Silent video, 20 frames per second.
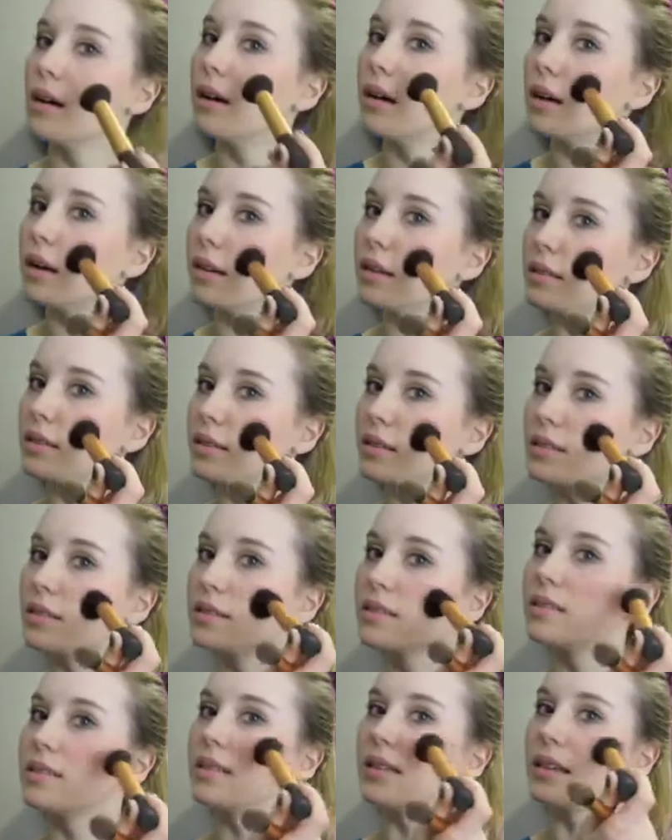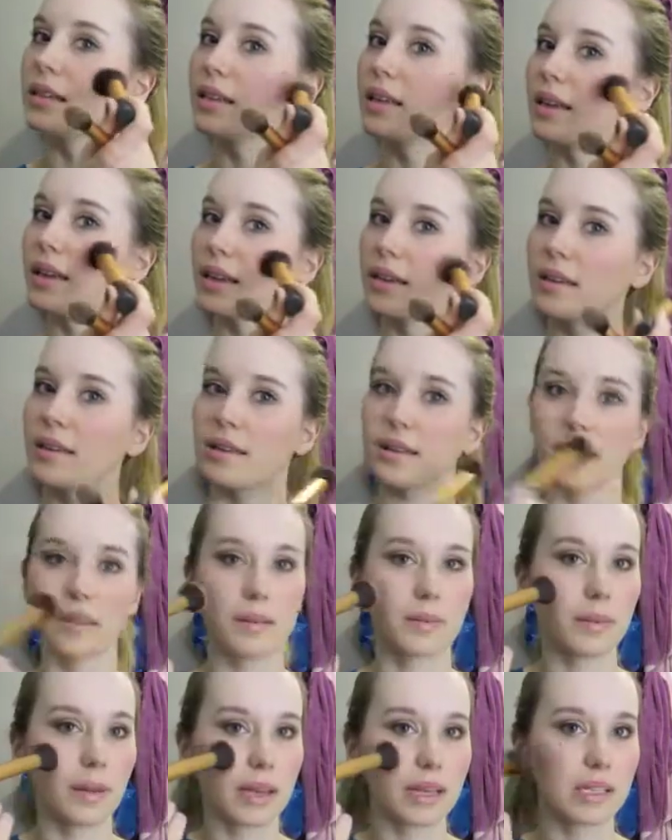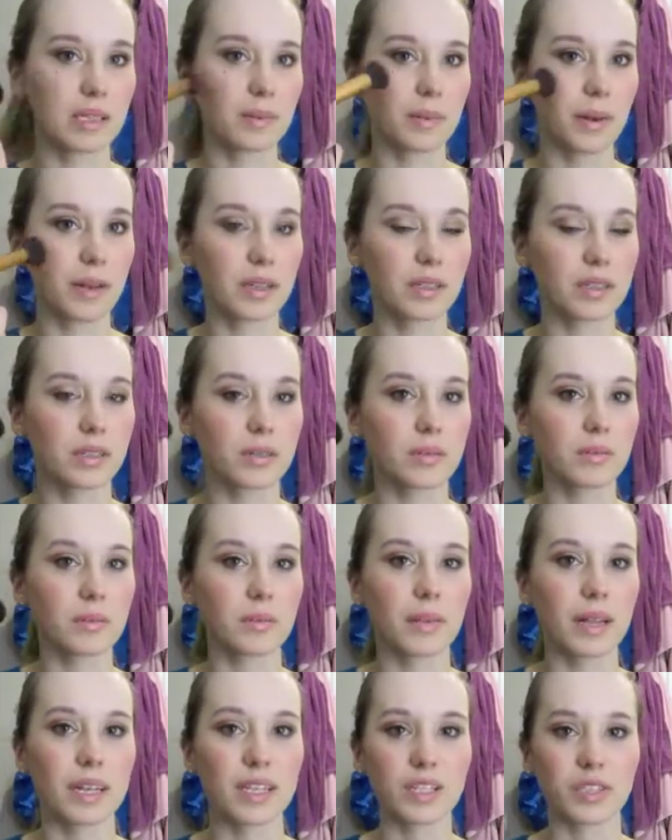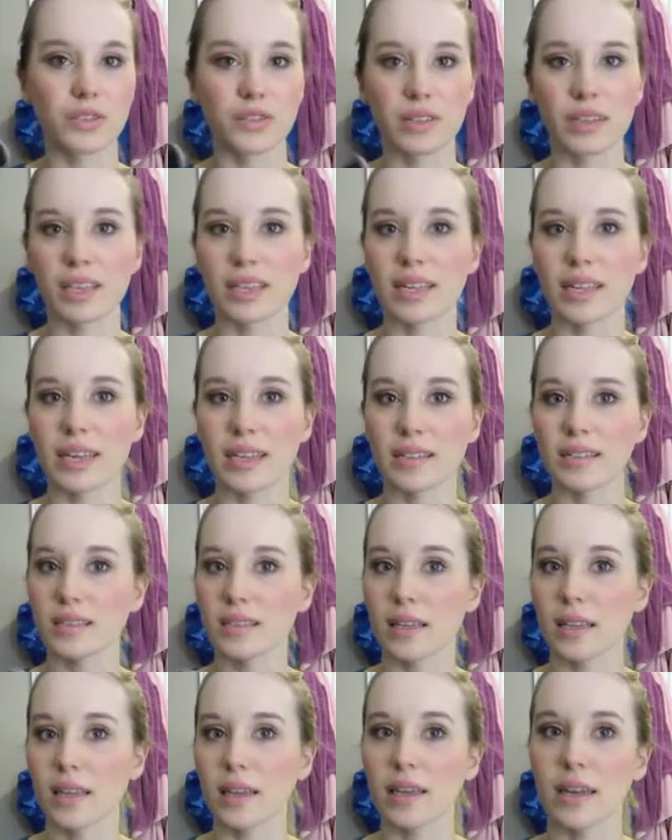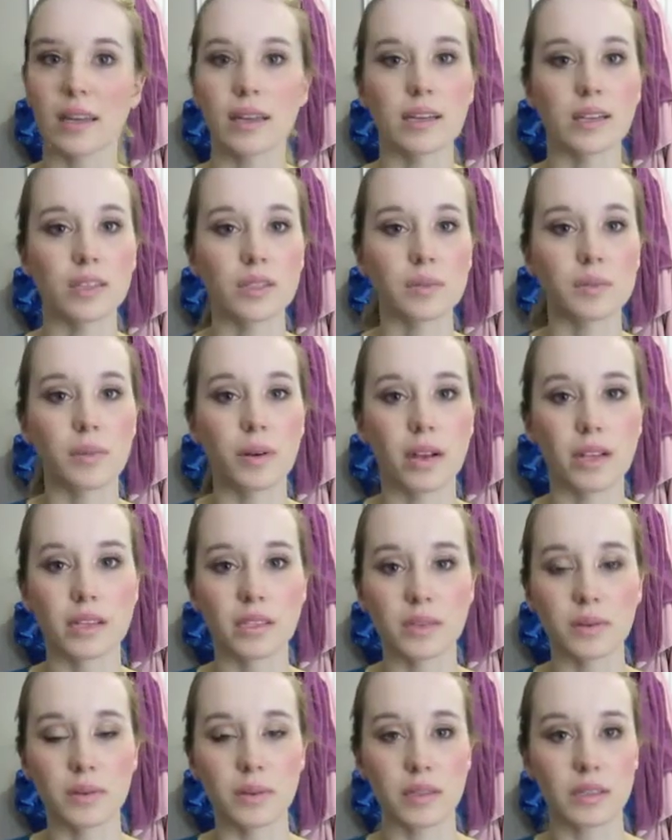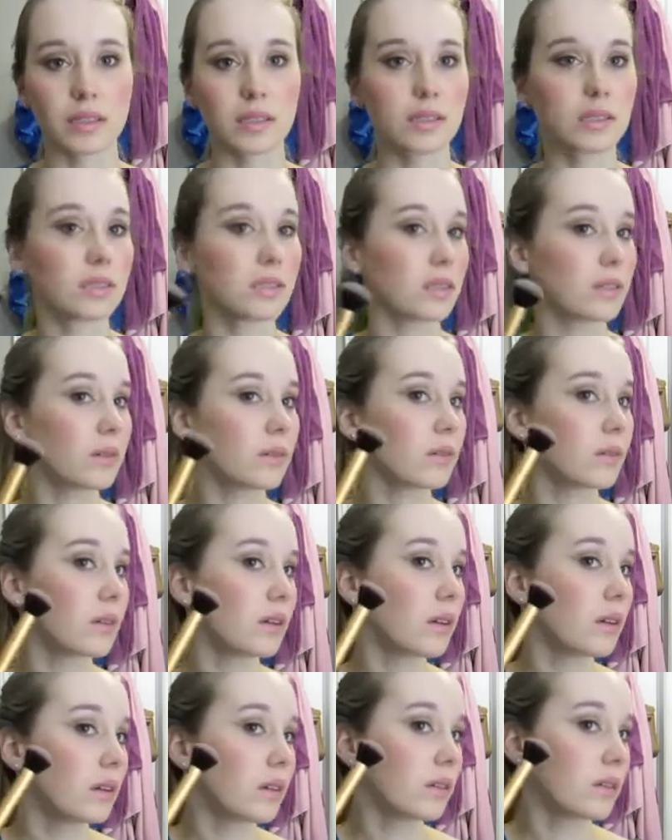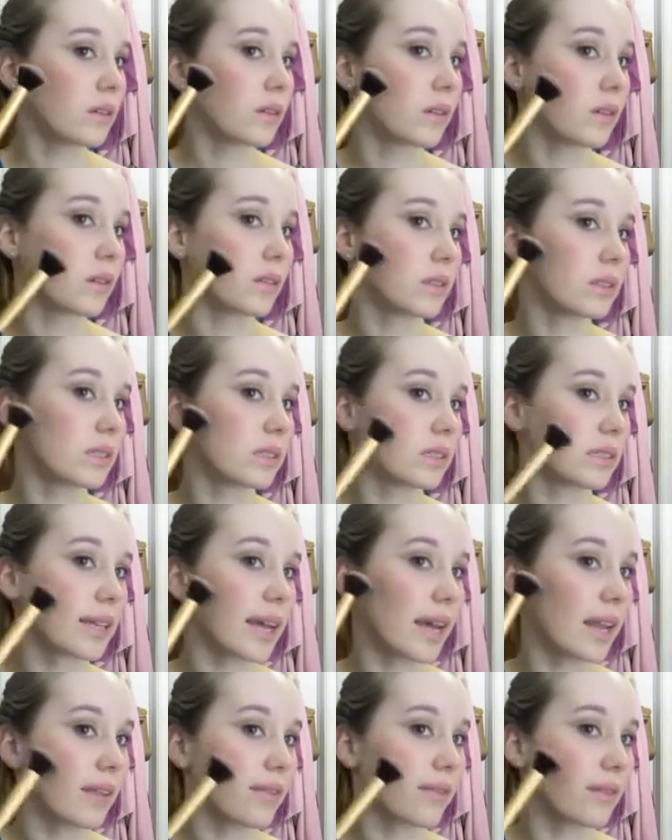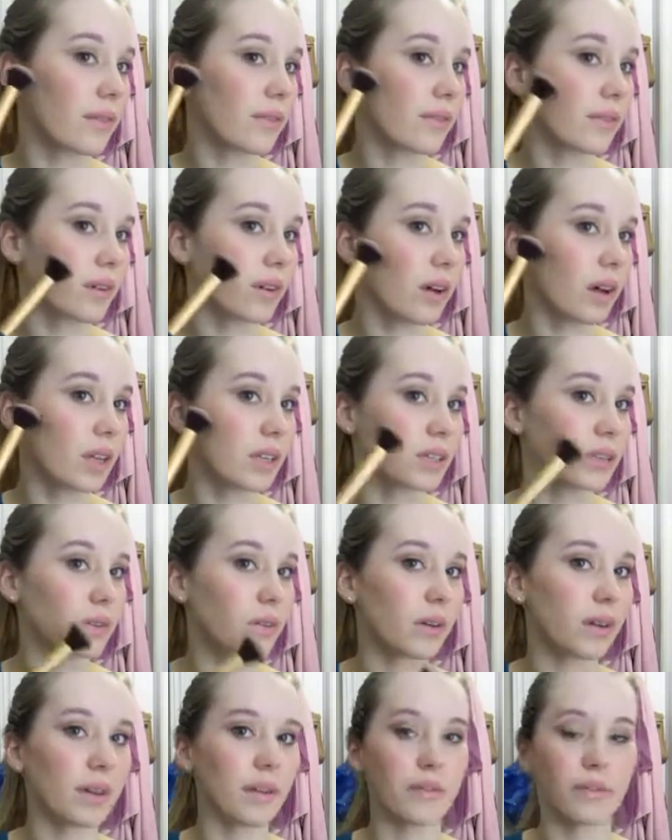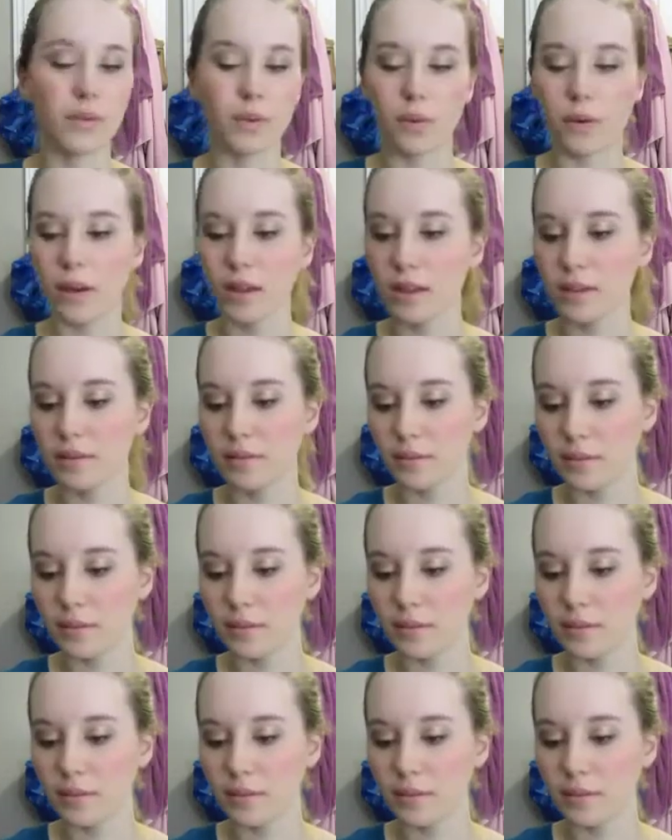And as you can see, like, it applies blush really nicely, and I can do bronzer with this too. You can use the side of it for contouring if you want.